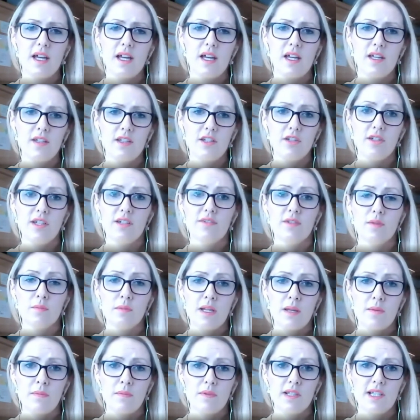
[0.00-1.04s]
You can give them
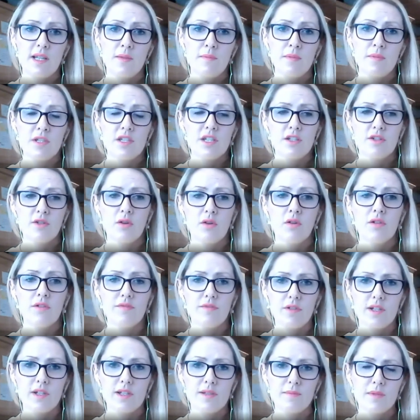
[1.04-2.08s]
limited or
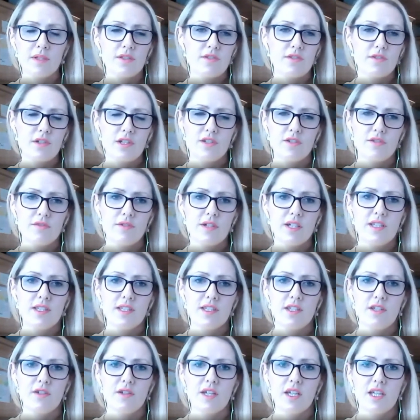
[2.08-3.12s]
full administration rights.
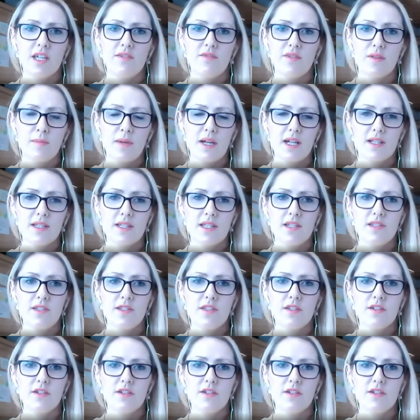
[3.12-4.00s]
You can give them access.